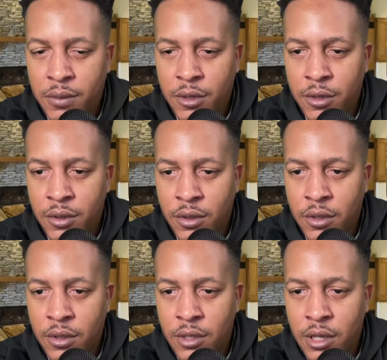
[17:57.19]
bro?"
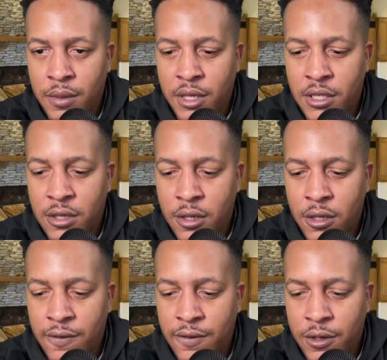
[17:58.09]
I mean, I saw it on
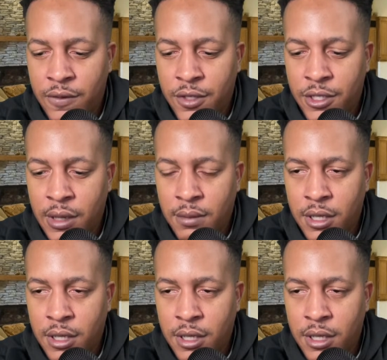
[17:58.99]
a few different shops.